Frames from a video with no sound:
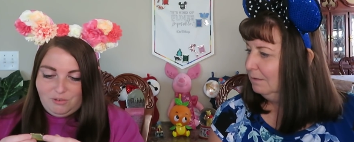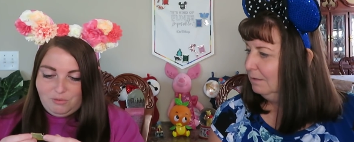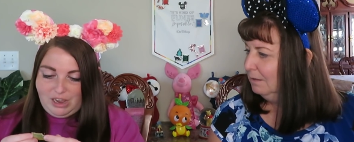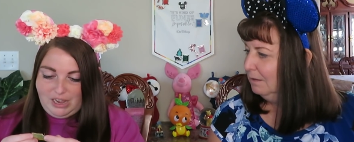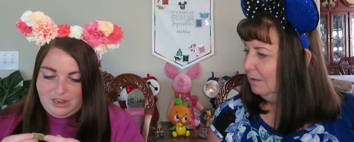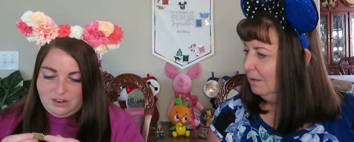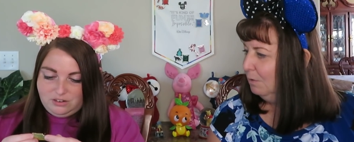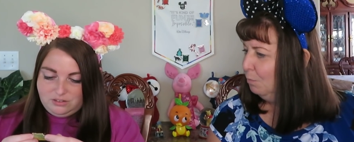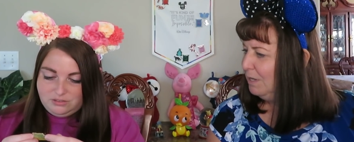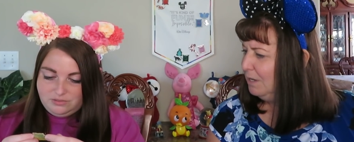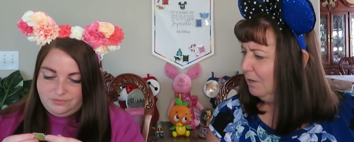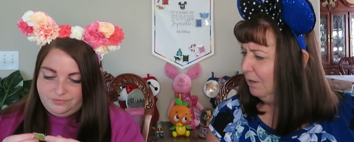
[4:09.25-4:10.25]
Speaker 1: Wow.
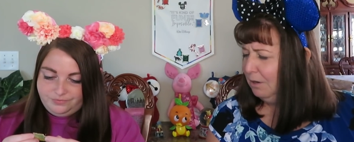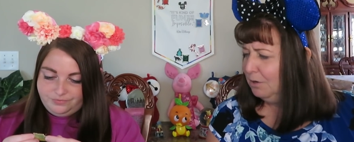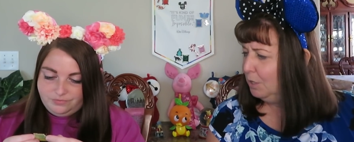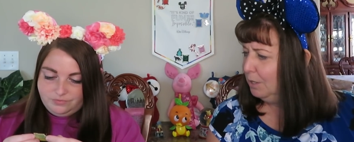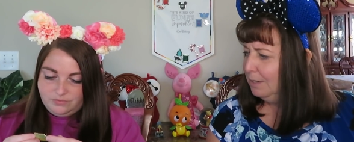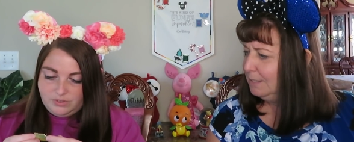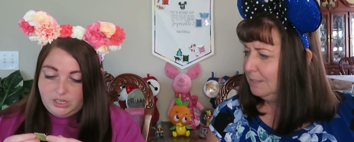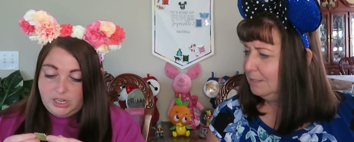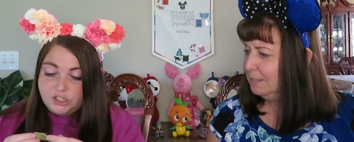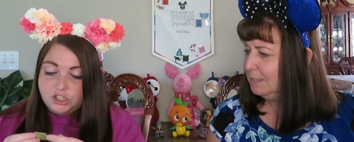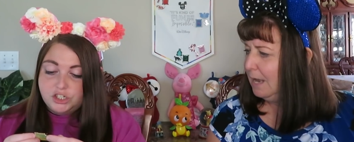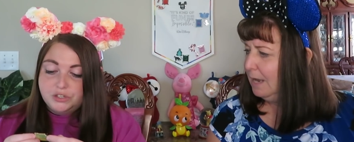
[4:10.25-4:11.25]
What year or it
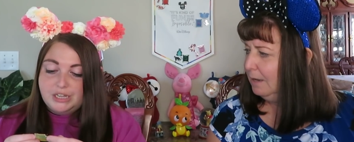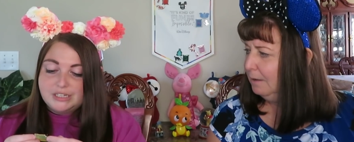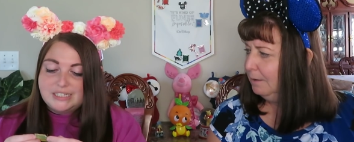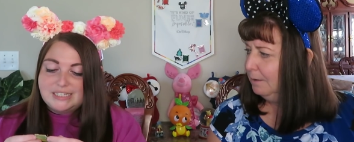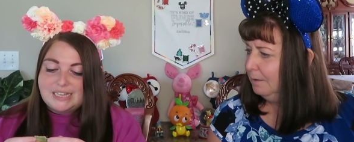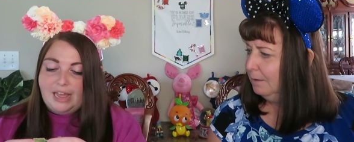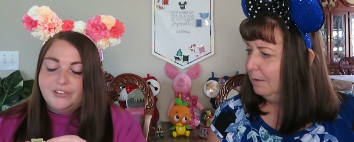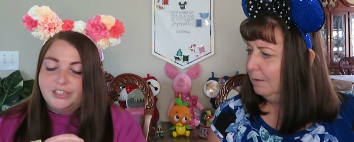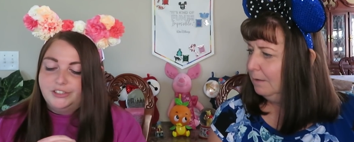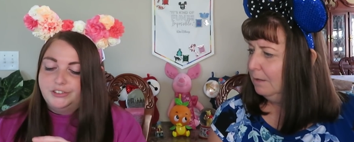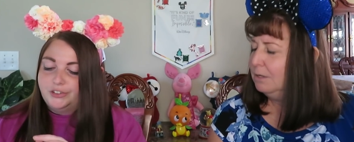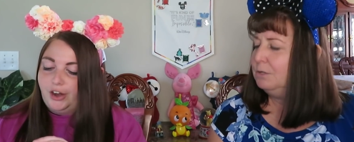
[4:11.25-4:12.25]
doesn't it's say? It's
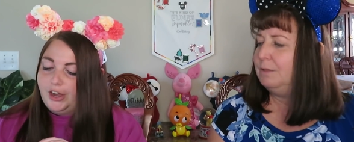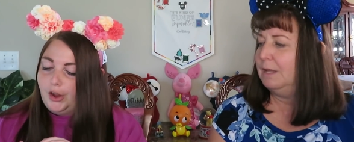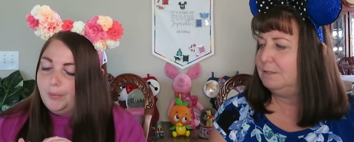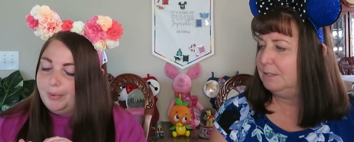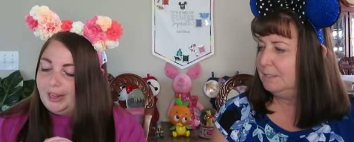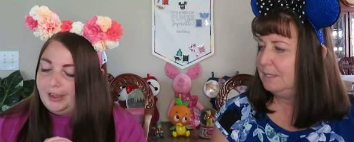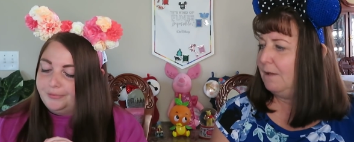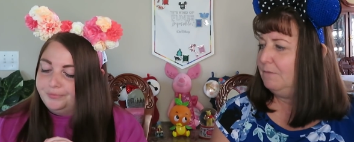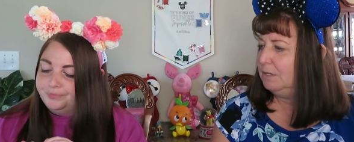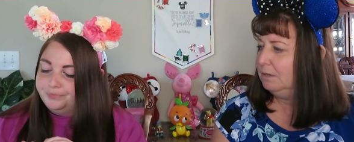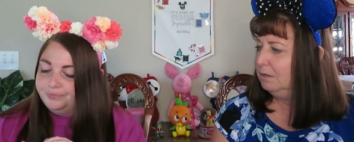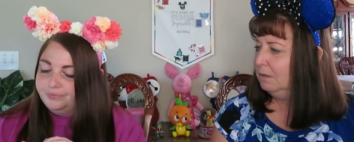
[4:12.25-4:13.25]
2007. Grand
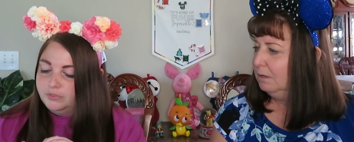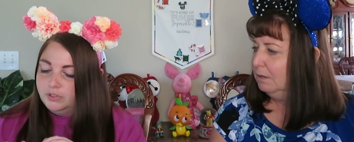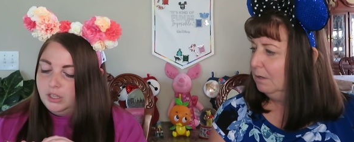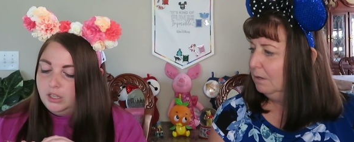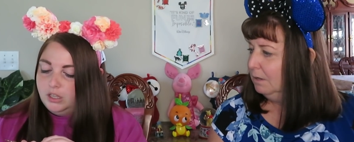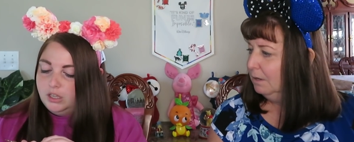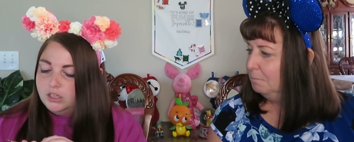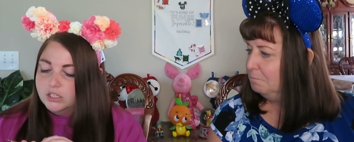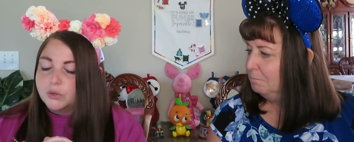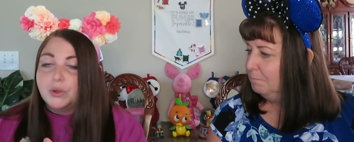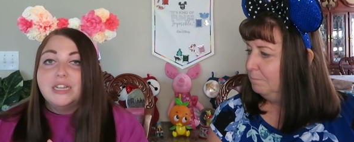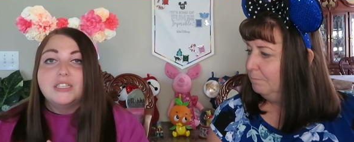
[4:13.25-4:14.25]
2007. Opening.
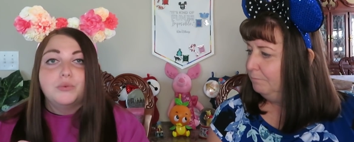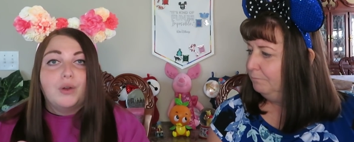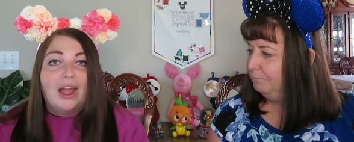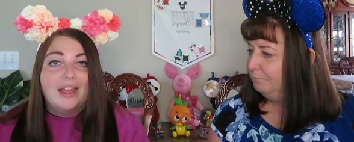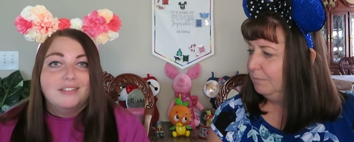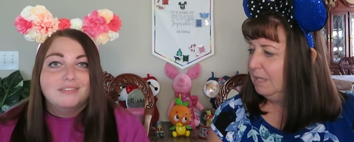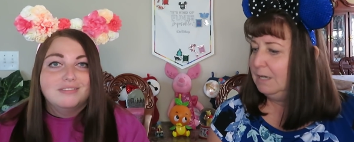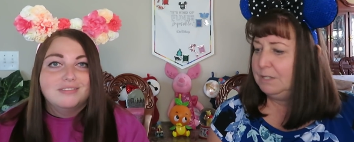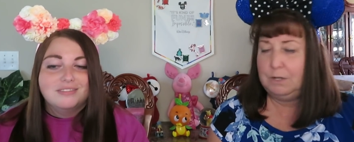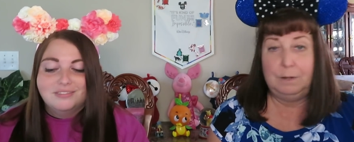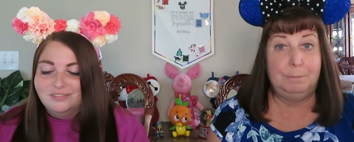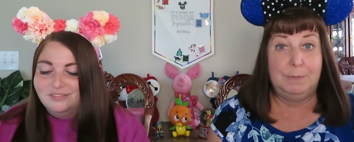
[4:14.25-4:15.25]
So it is a ride. It
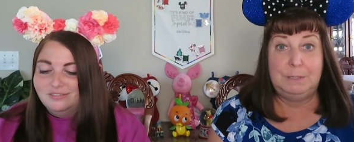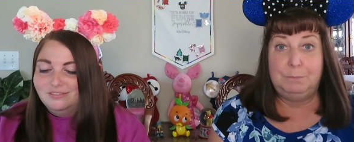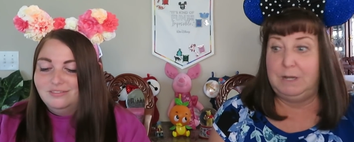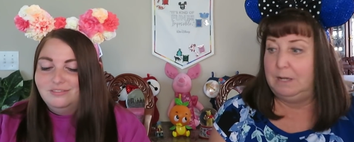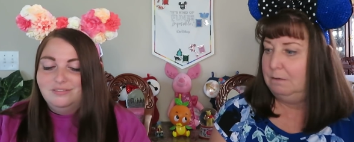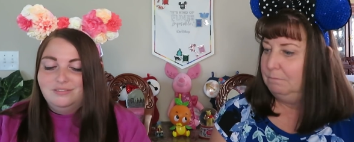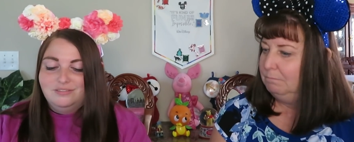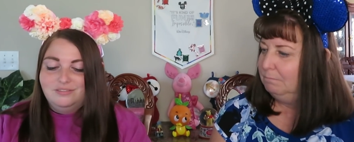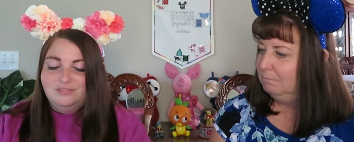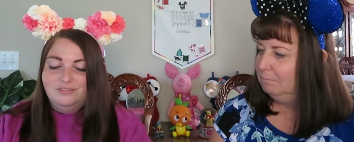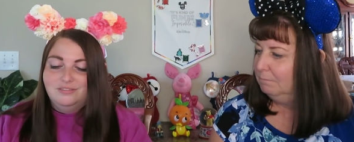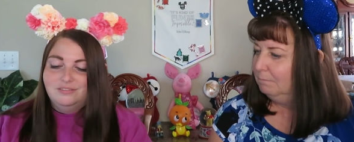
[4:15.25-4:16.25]
Speaker 2: is. It must be.
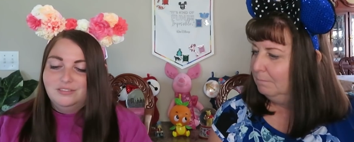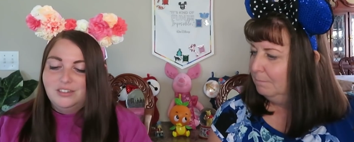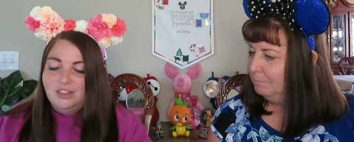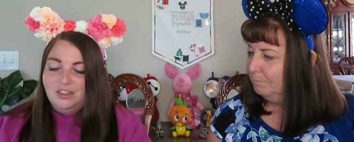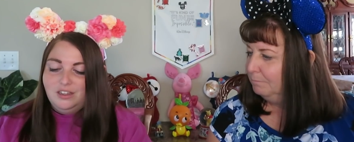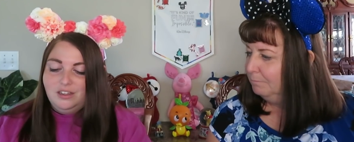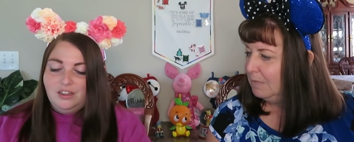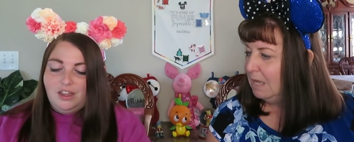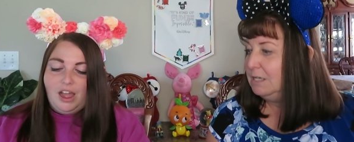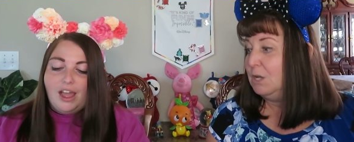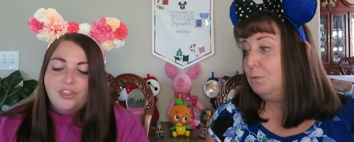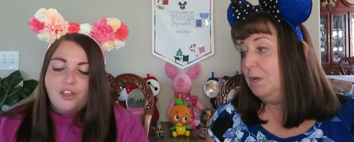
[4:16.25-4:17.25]

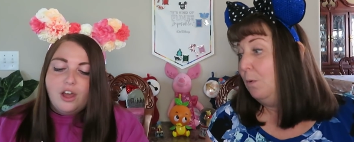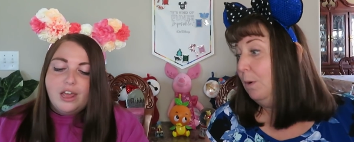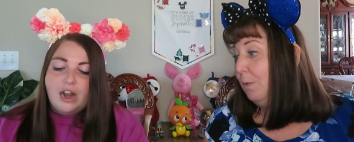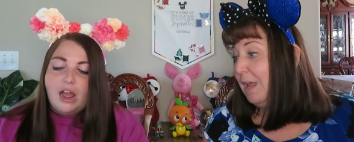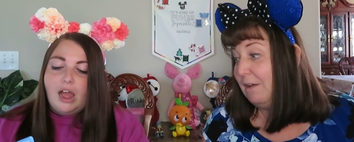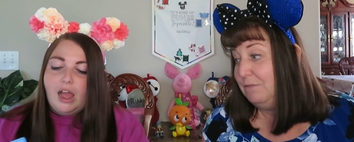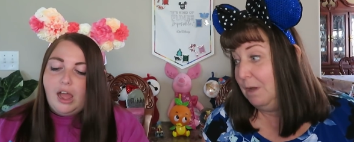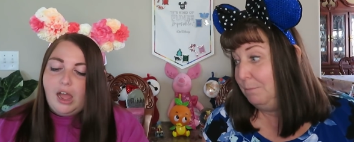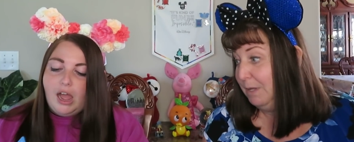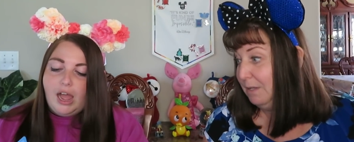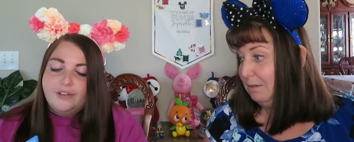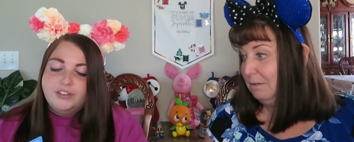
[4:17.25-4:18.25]
Well, thought, we have
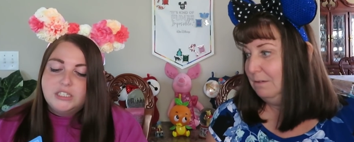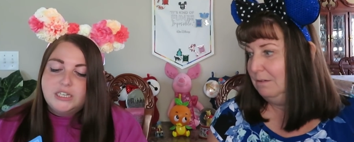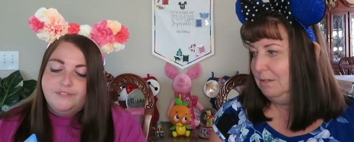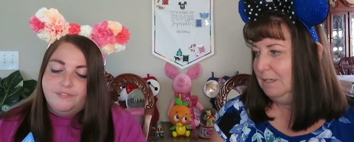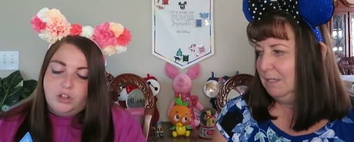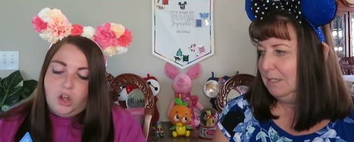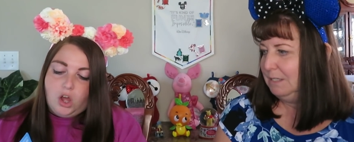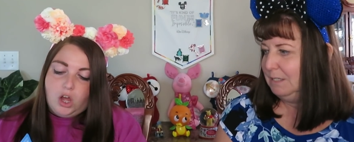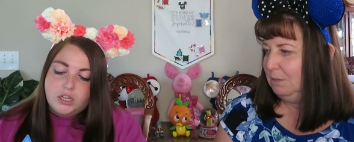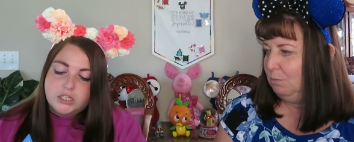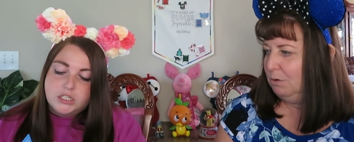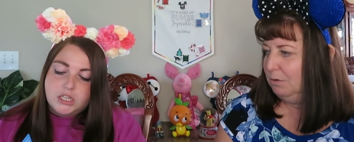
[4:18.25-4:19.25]
not been. I've seen to
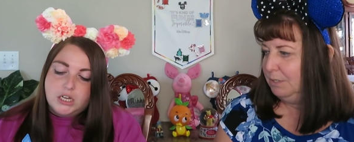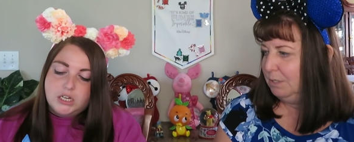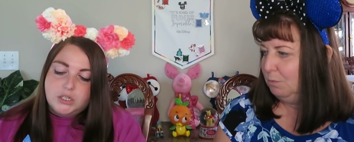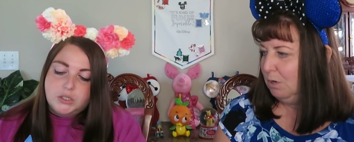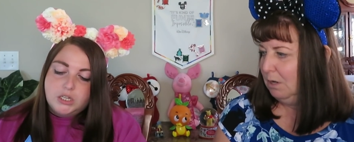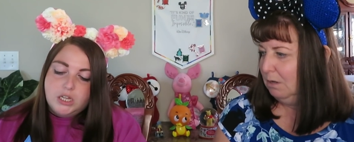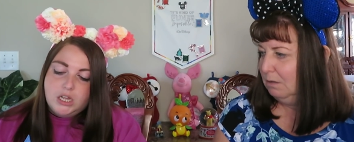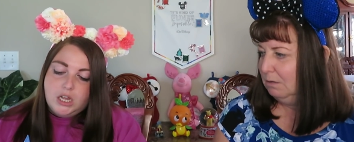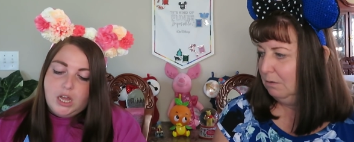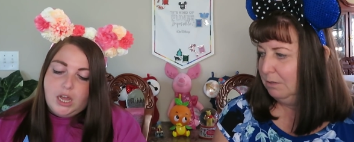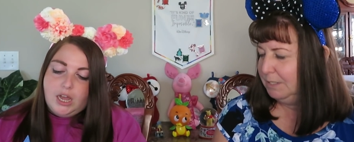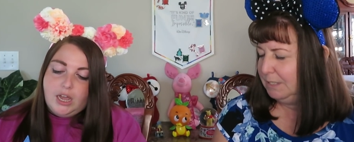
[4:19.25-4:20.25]
vlogs, Disney World though. in a
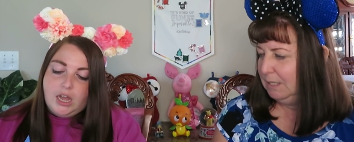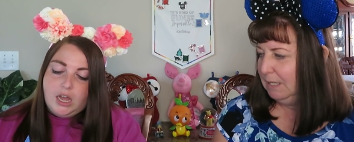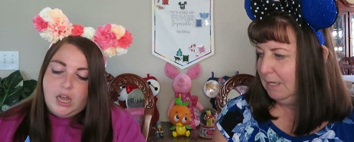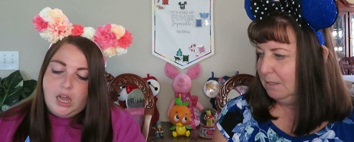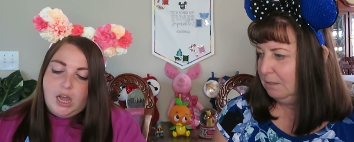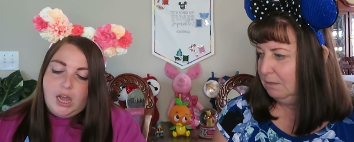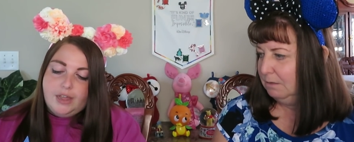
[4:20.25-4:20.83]
while, or Disneyland.